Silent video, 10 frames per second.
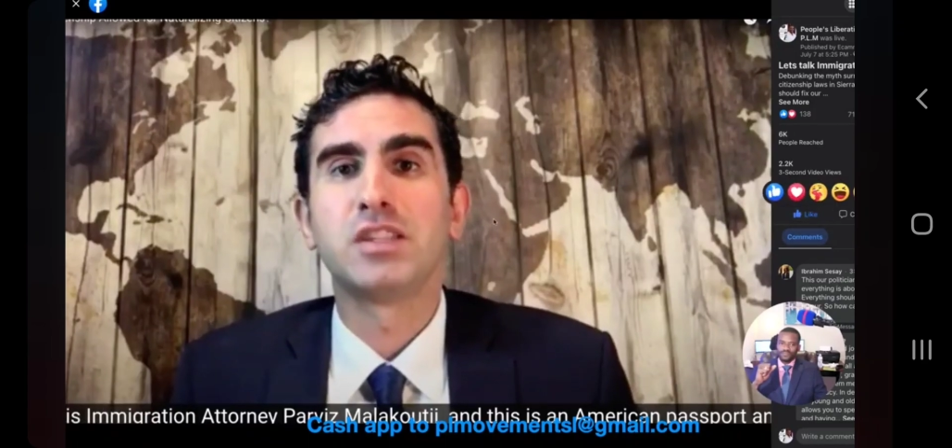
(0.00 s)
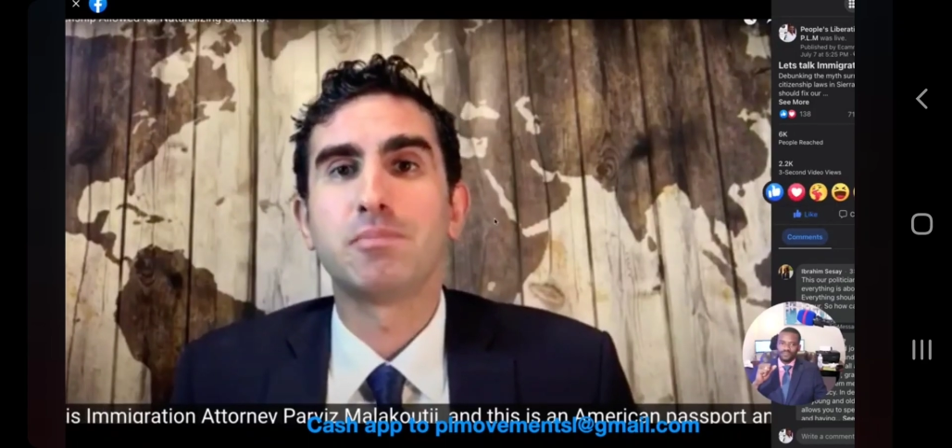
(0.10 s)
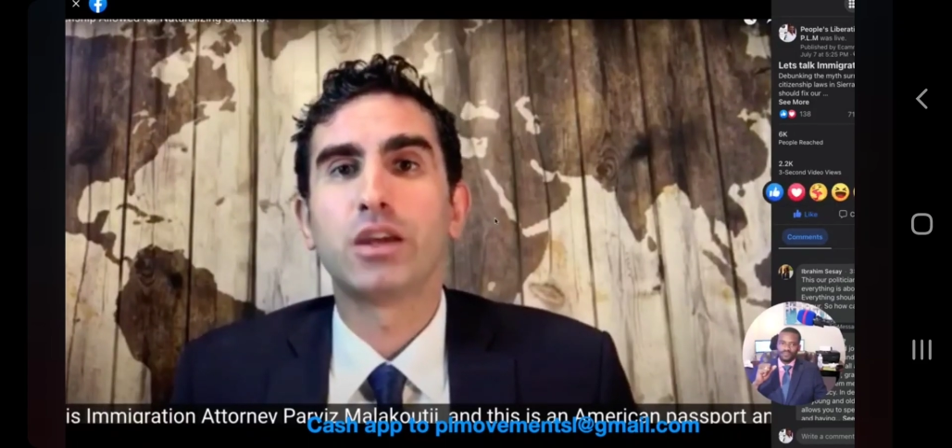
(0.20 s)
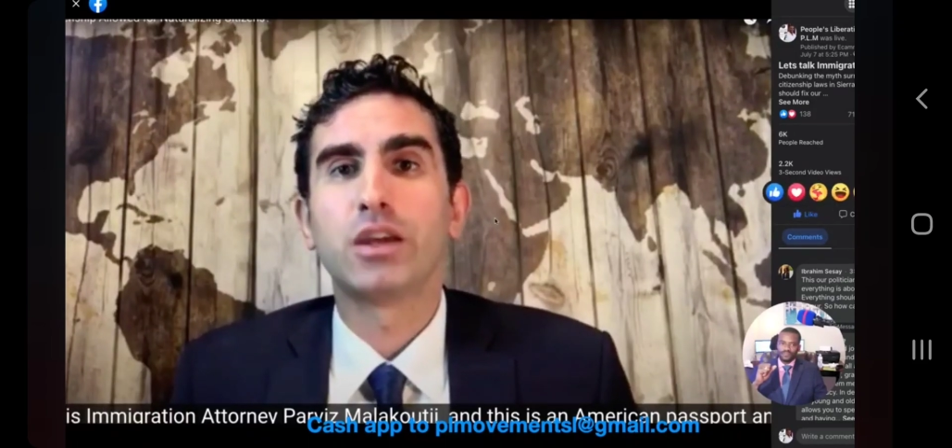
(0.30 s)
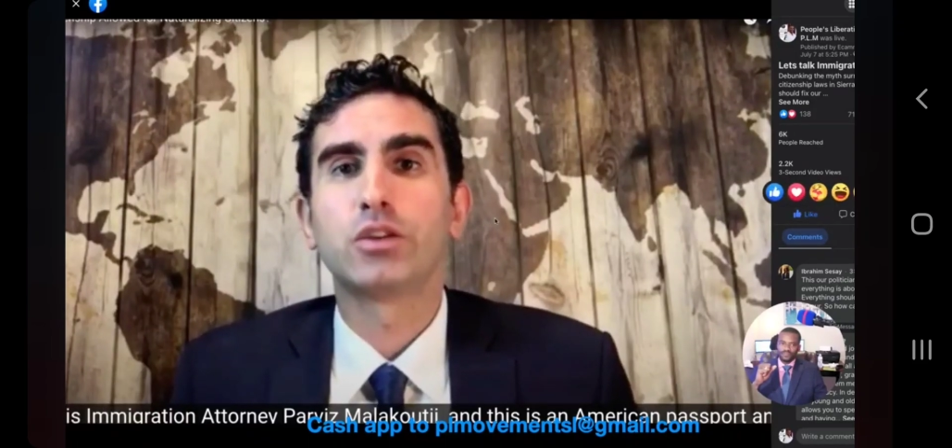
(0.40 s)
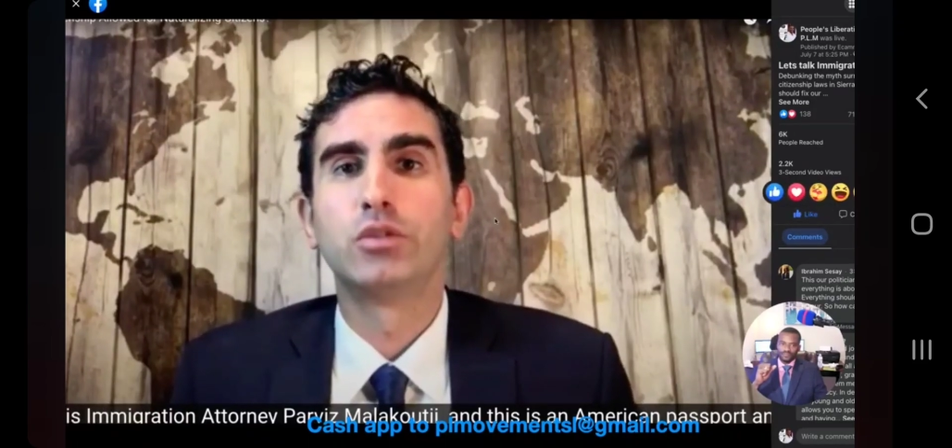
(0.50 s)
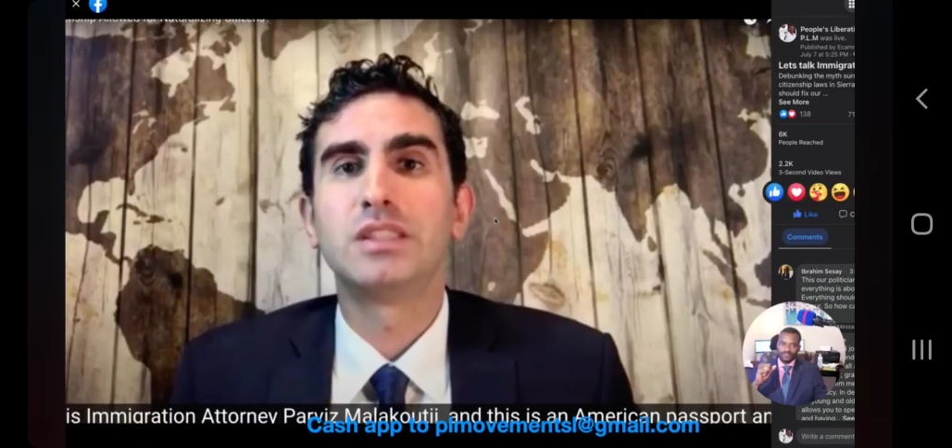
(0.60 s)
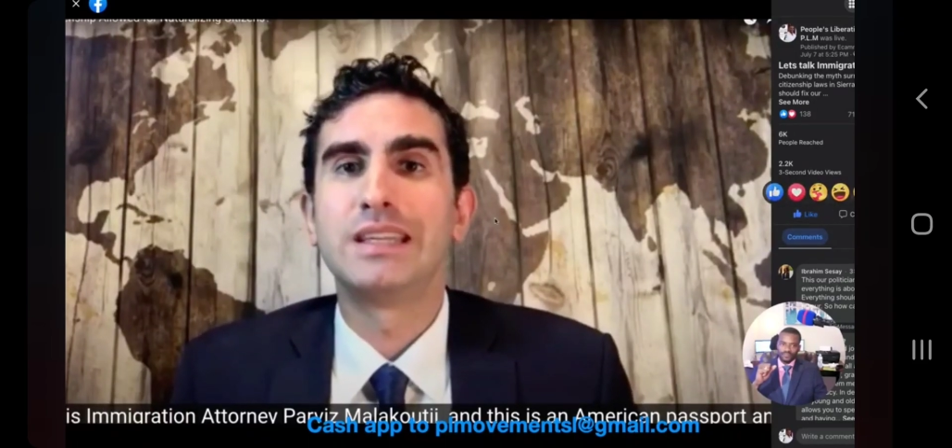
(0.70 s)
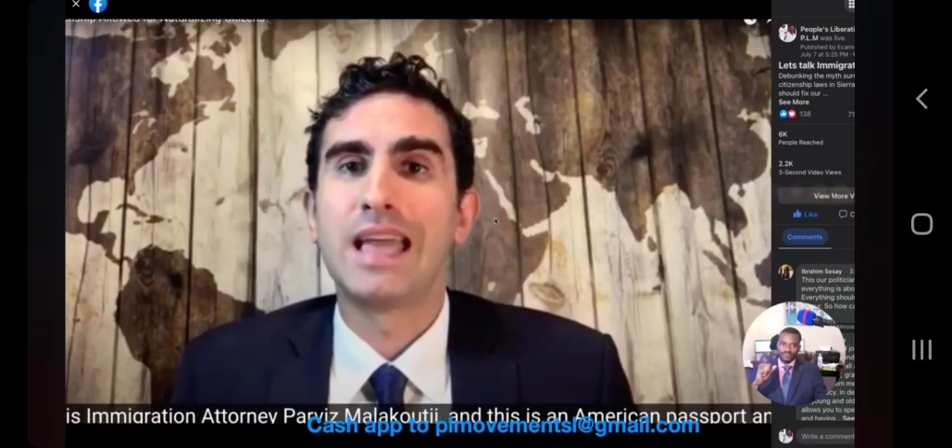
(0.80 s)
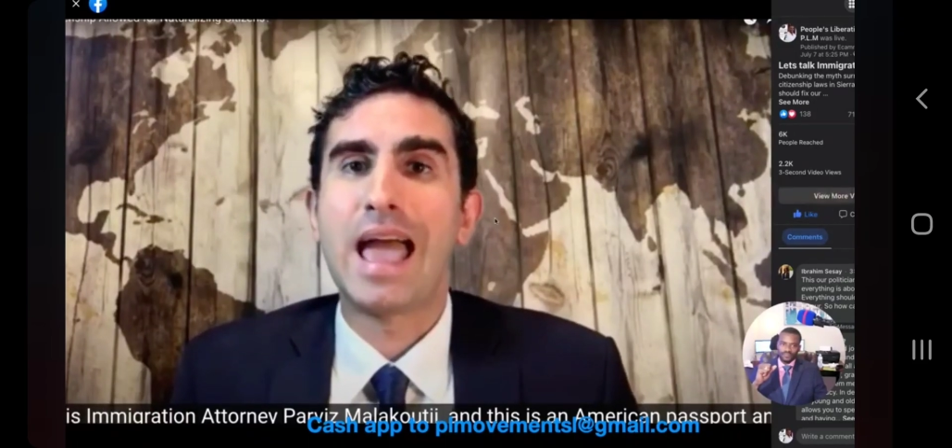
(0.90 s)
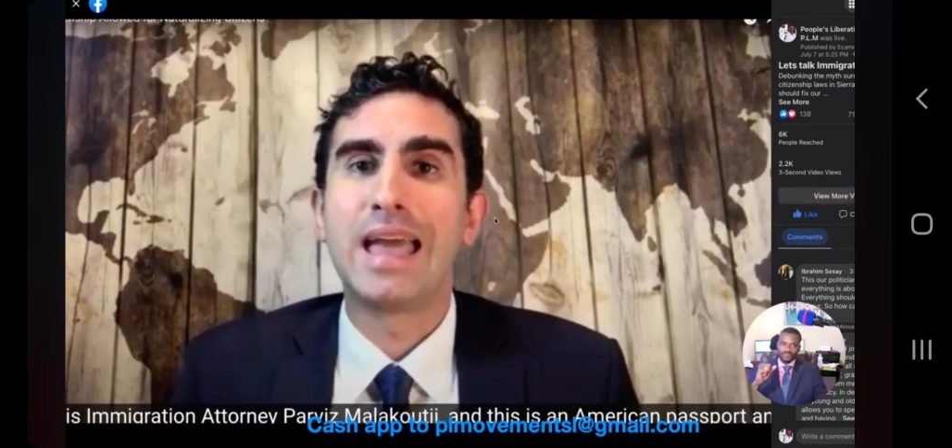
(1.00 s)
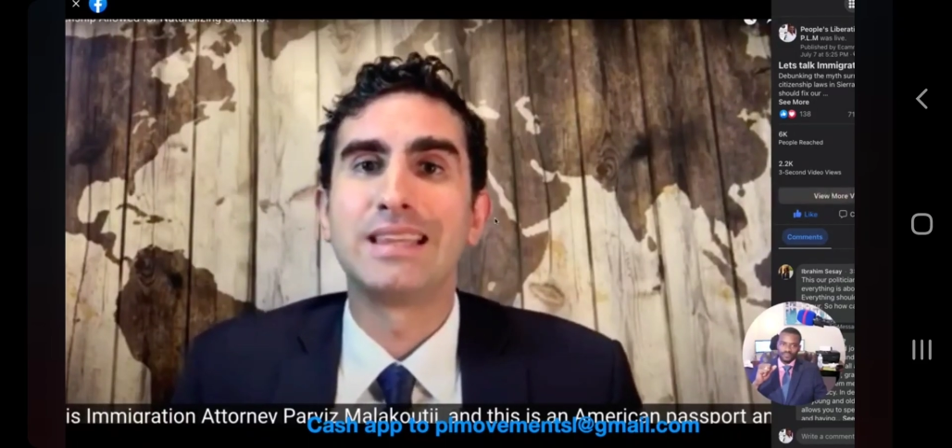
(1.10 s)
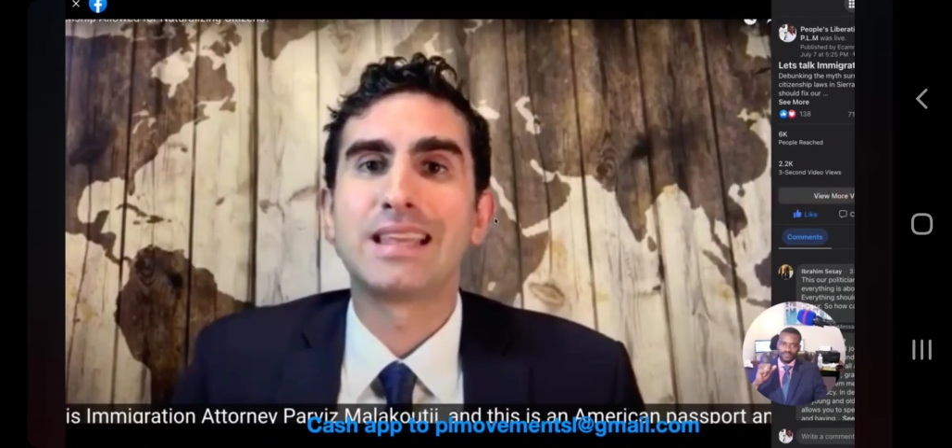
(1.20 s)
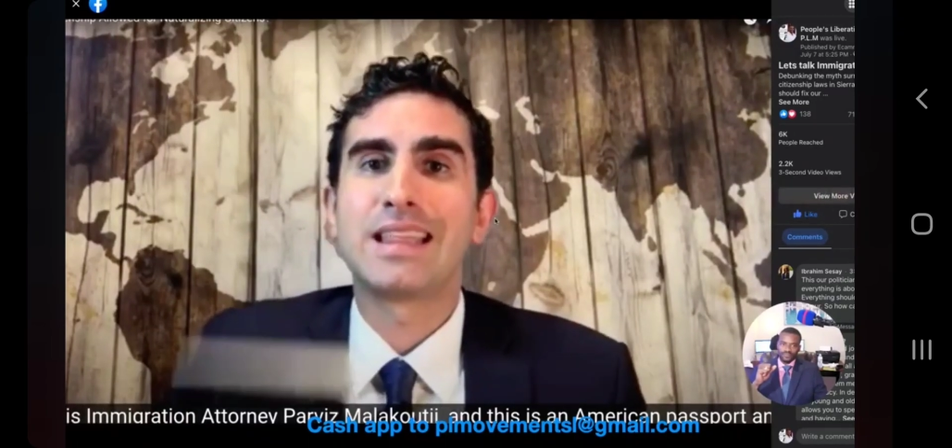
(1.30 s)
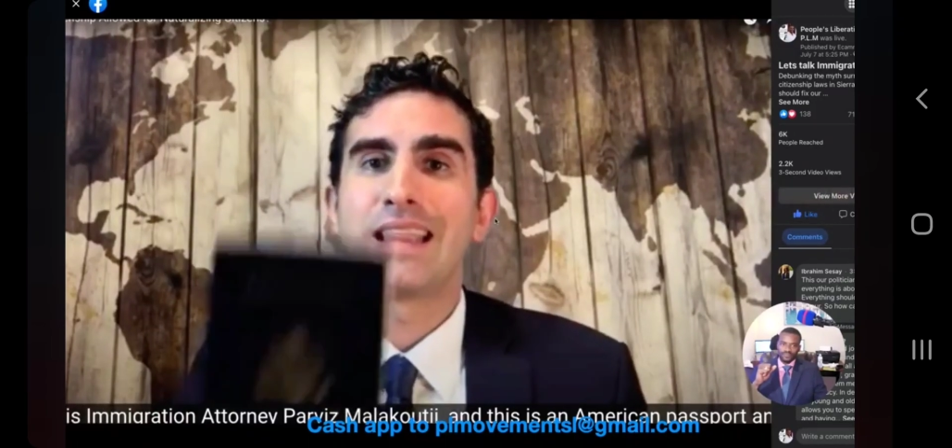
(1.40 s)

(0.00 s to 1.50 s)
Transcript: Malakuti, and